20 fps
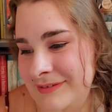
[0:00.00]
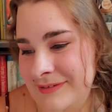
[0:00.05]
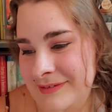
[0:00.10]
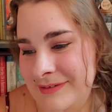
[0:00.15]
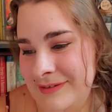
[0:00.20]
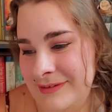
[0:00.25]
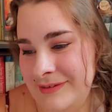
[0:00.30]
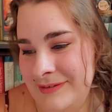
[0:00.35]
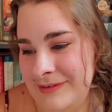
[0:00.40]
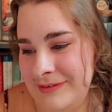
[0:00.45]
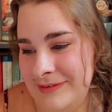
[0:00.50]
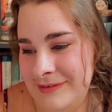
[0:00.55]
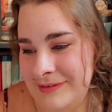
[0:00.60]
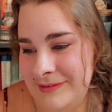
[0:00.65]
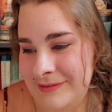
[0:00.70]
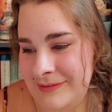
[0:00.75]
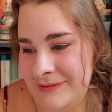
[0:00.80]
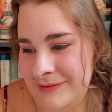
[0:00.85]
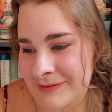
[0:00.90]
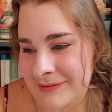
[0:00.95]

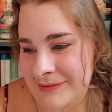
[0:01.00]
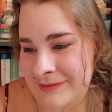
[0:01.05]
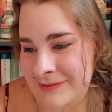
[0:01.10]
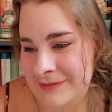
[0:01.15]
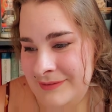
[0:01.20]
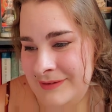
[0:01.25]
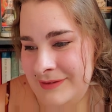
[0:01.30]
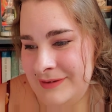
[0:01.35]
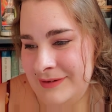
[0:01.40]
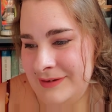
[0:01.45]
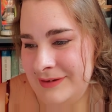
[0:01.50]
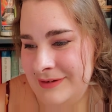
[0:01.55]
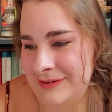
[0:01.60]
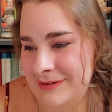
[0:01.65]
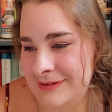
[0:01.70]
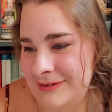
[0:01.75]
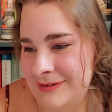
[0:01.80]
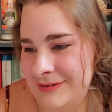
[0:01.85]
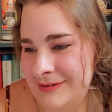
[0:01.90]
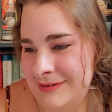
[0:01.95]

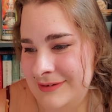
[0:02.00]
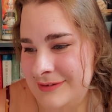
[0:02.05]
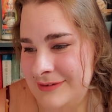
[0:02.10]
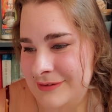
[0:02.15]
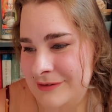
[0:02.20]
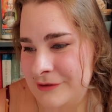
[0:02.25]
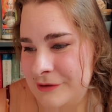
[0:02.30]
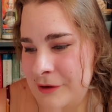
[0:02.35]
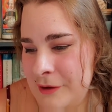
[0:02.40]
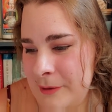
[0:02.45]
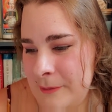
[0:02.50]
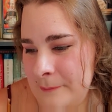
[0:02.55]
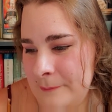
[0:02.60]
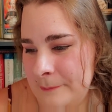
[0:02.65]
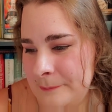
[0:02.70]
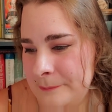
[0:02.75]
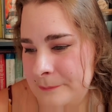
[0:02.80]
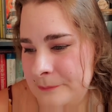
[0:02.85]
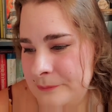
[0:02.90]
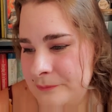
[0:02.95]

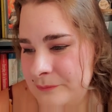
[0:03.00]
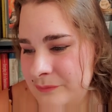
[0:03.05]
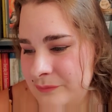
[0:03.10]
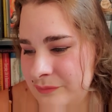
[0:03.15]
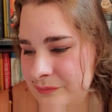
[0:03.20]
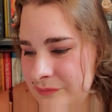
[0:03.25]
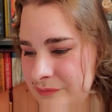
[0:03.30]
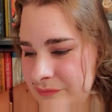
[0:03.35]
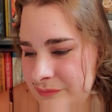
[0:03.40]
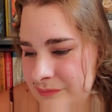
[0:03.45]
Nobody speaks.